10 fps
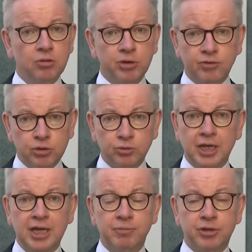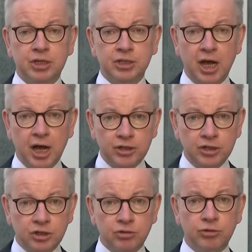But, of course, we keep things
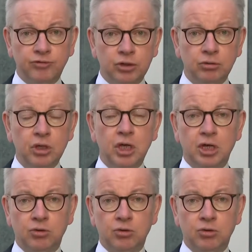under review